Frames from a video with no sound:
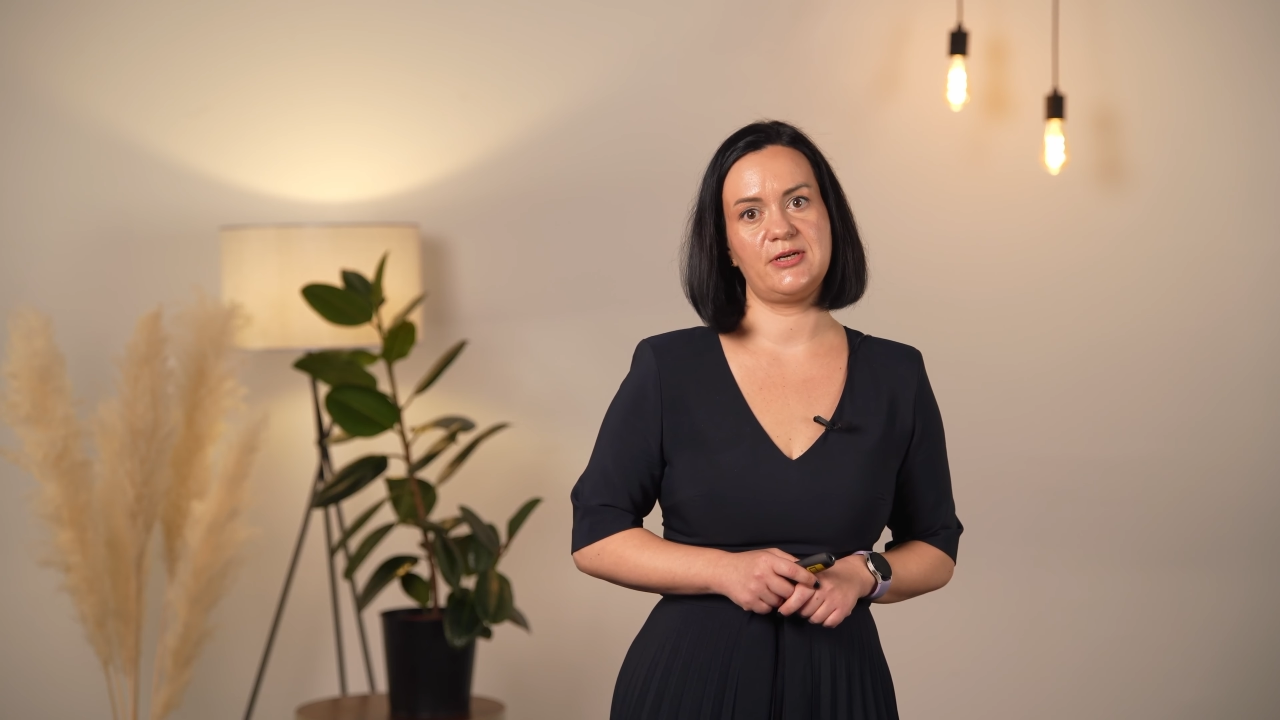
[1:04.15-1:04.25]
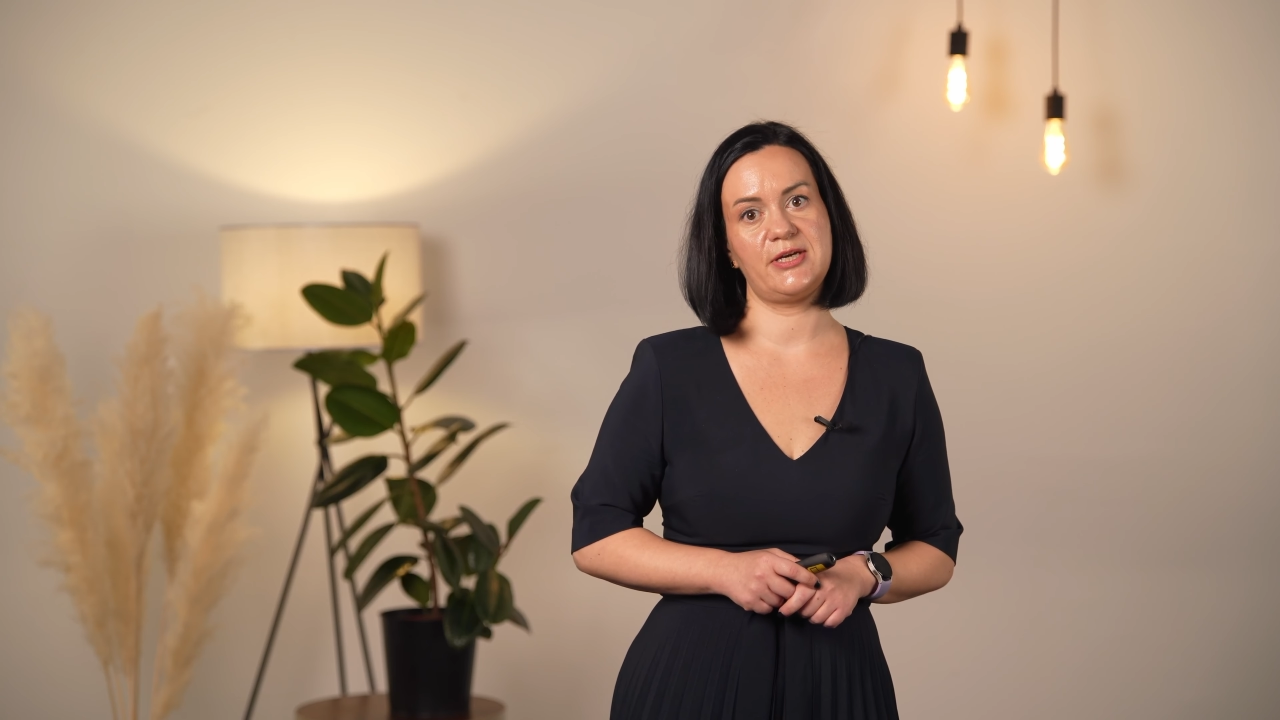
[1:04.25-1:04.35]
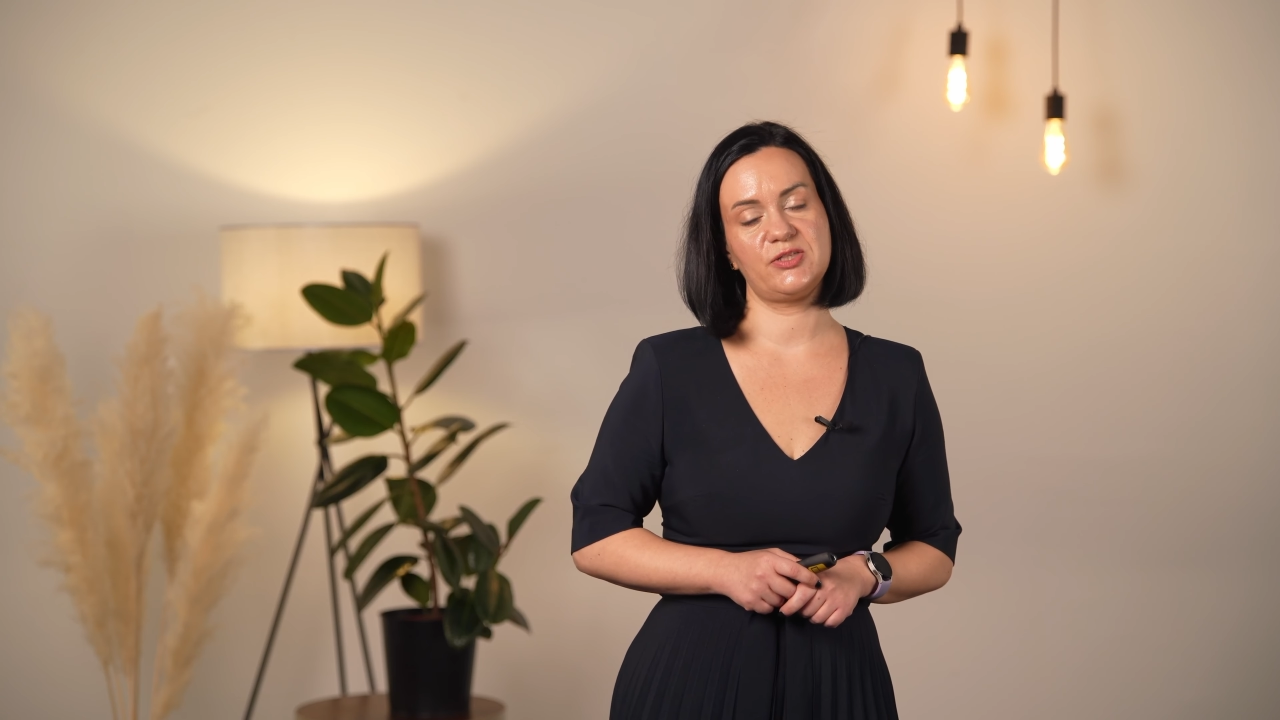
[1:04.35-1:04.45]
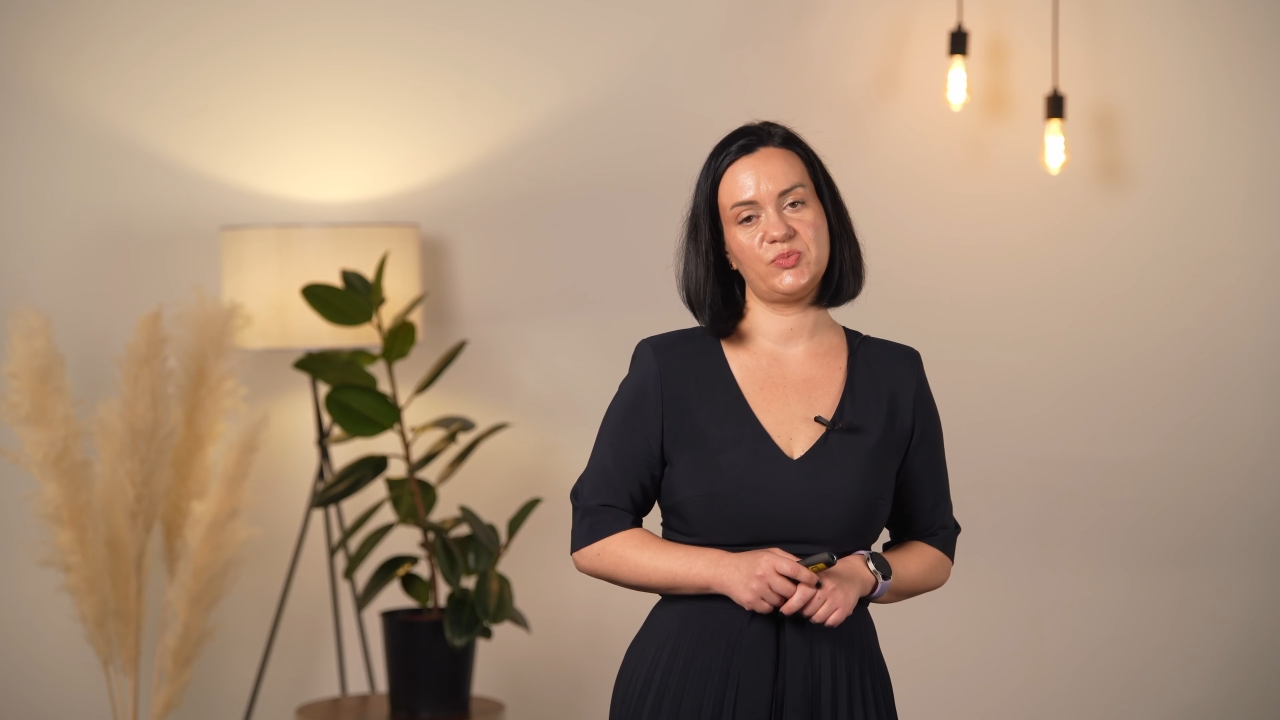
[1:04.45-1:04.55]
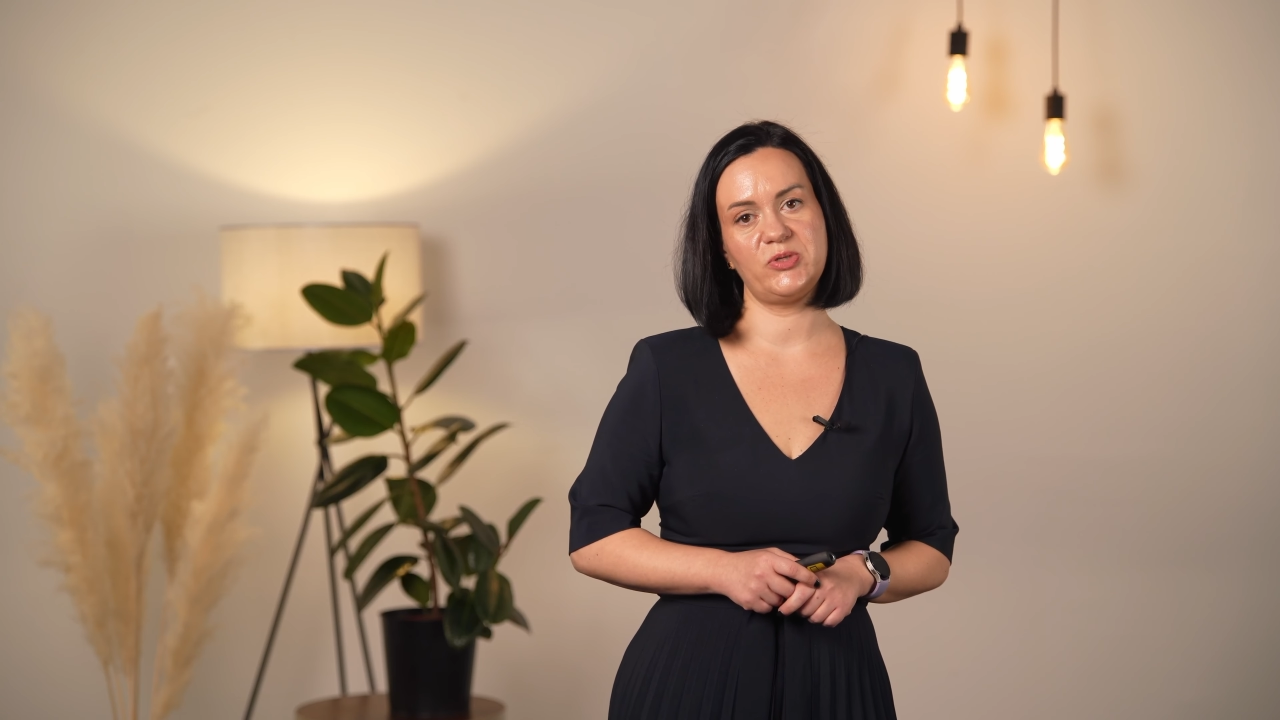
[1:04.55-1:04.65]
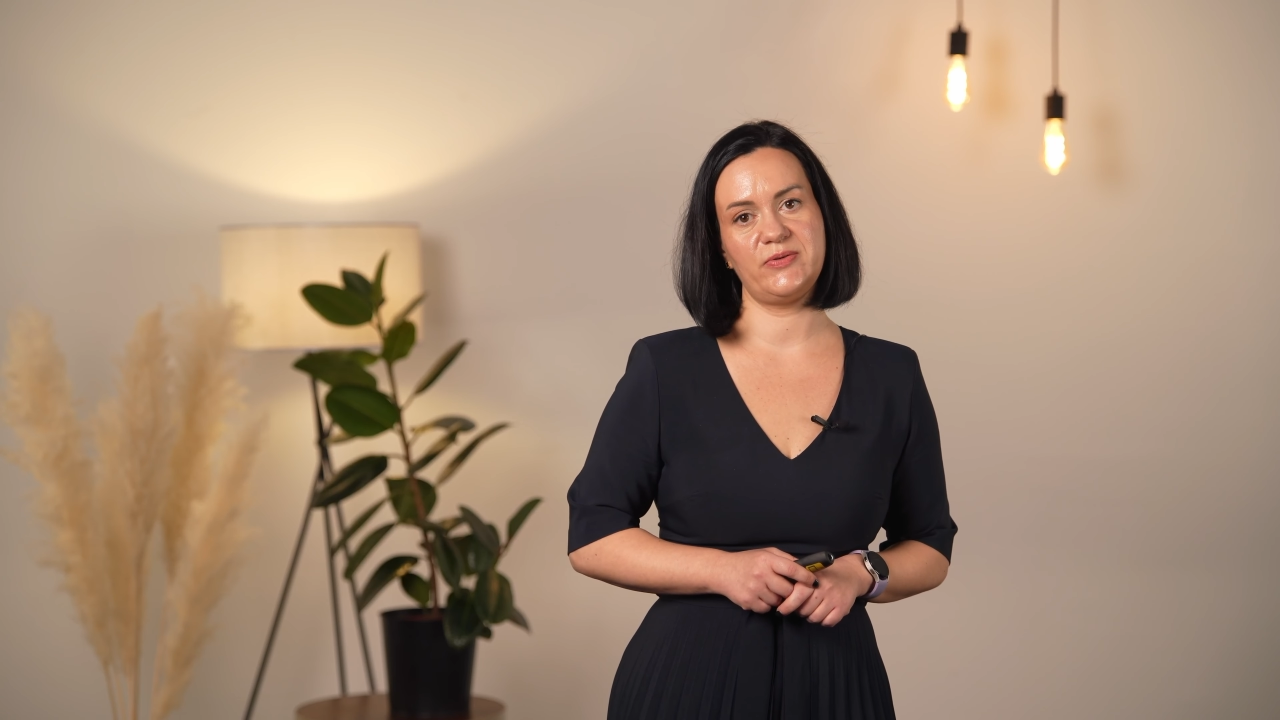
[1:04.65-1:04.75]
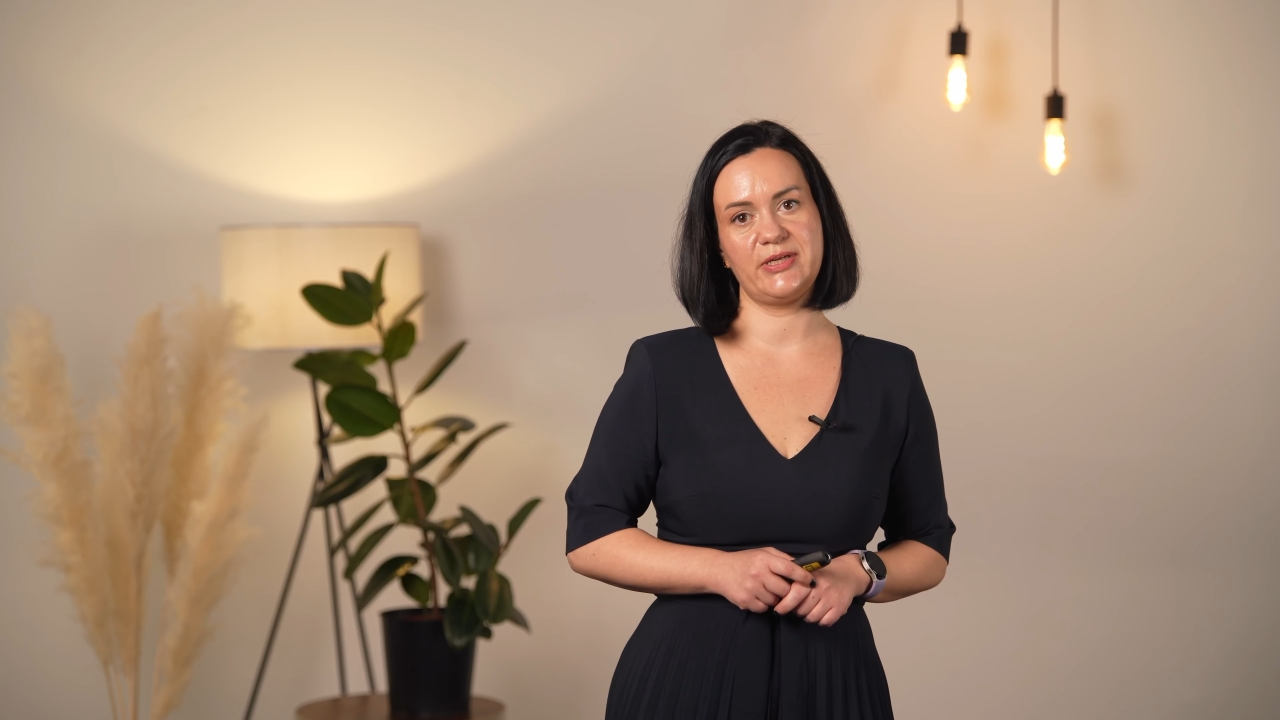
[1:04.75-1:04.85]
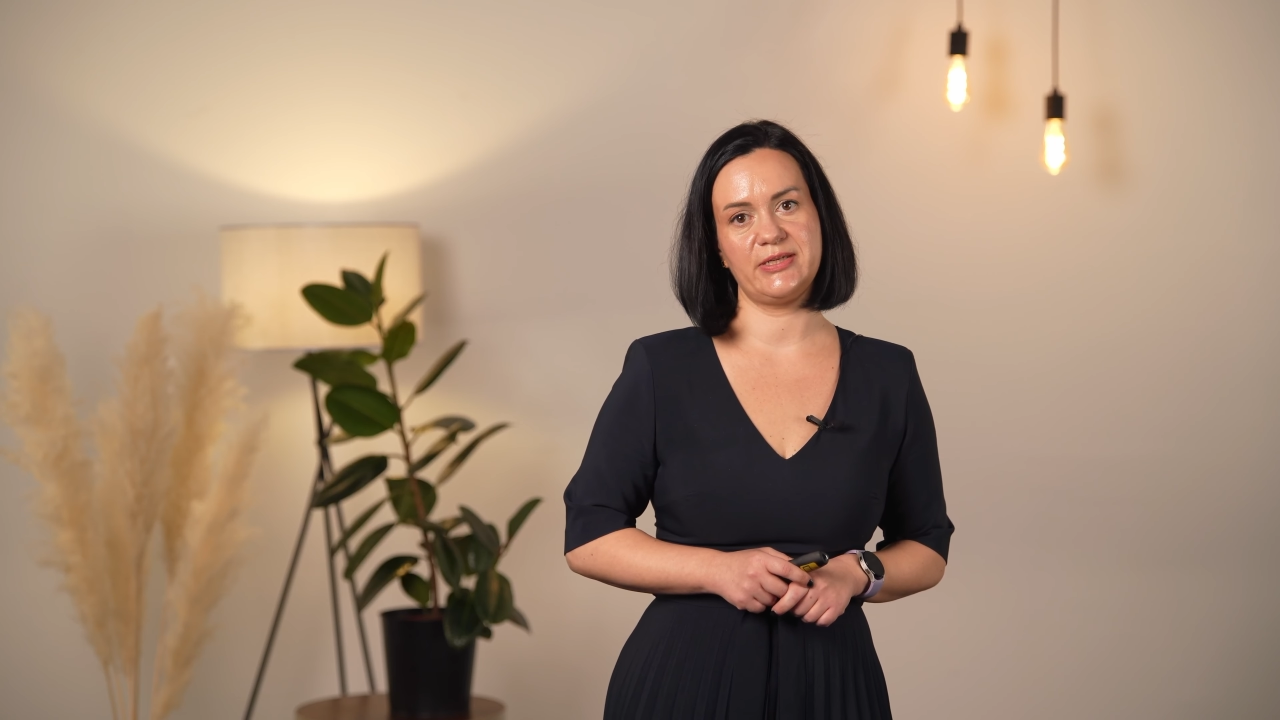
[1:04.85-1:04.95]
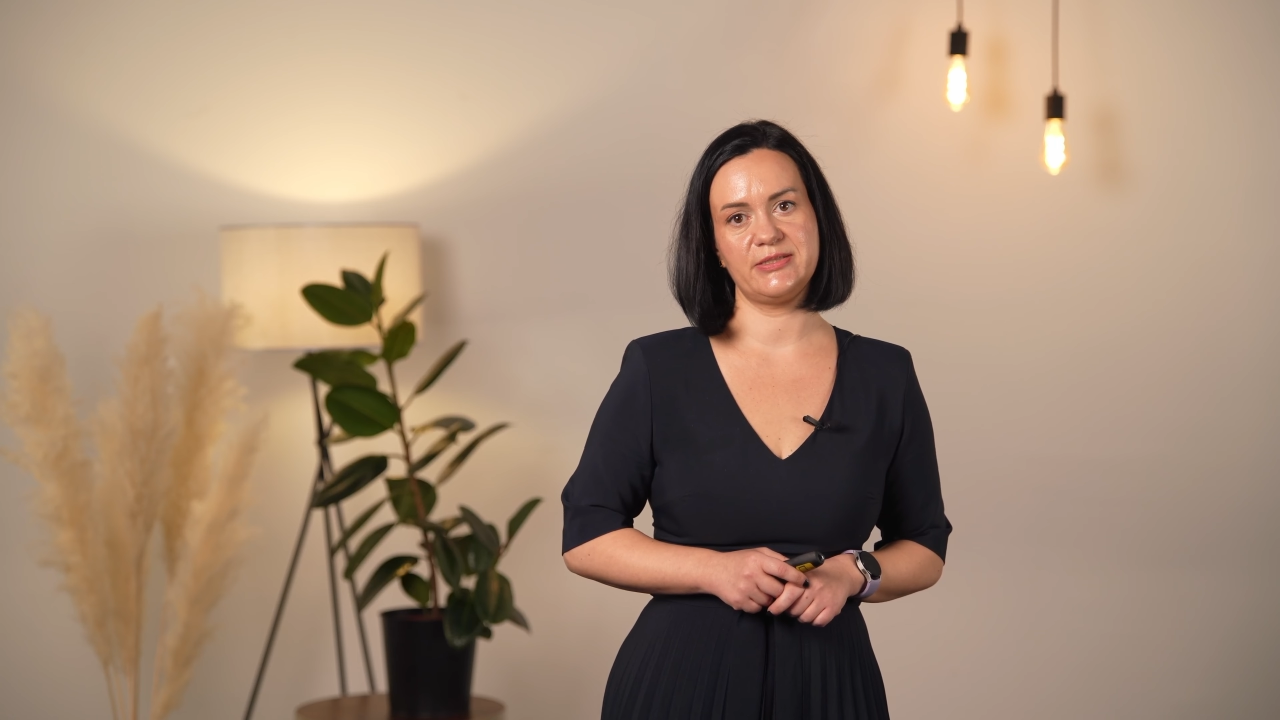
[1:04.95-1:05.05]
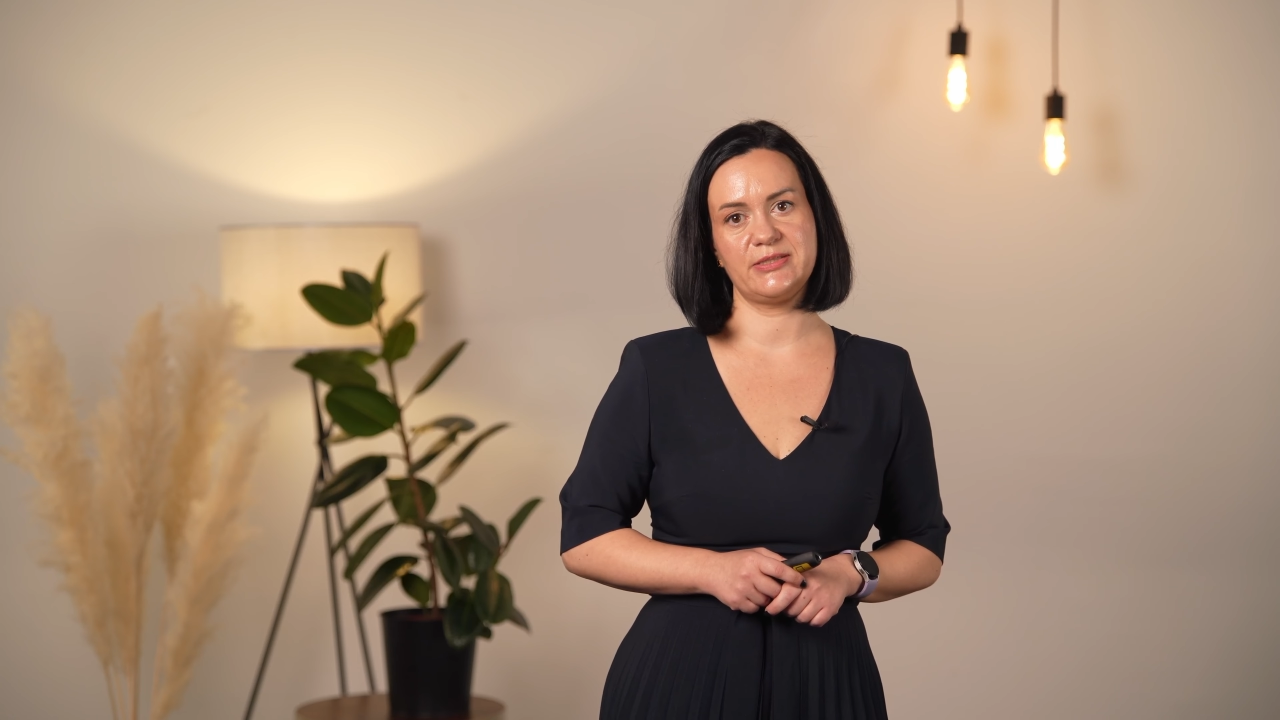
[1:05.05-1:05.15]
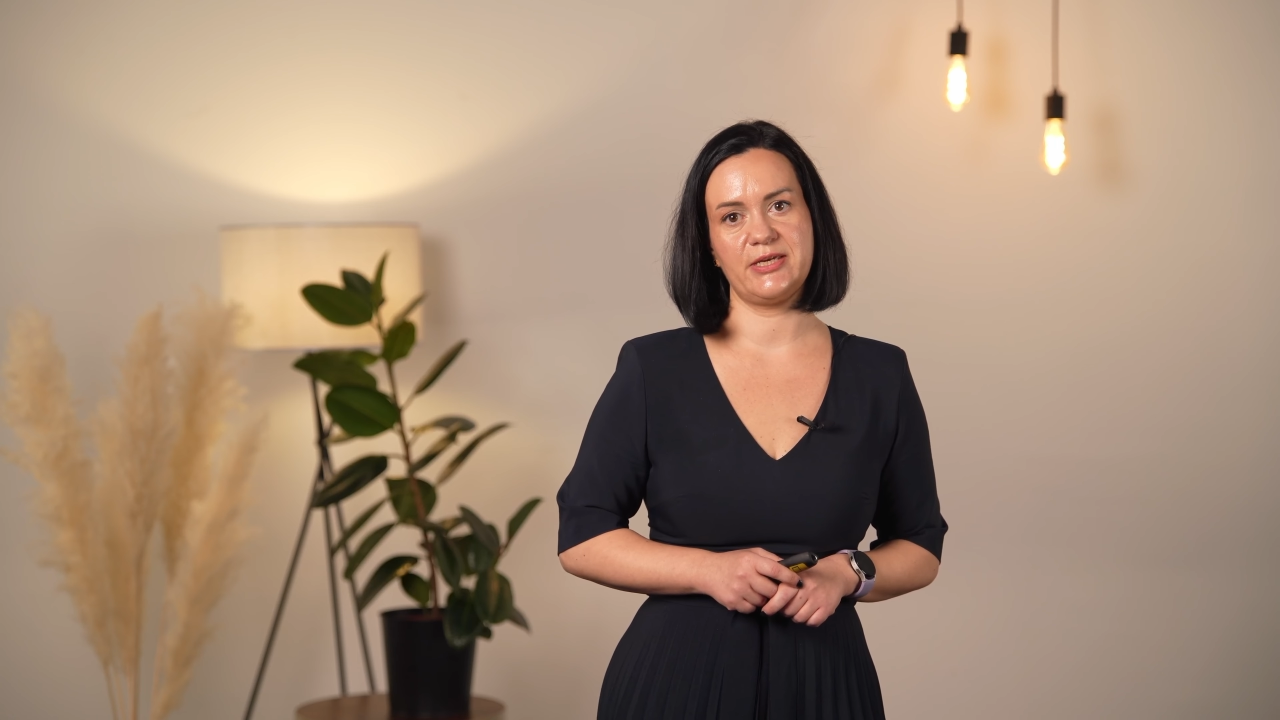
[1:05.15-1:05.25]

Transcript: experience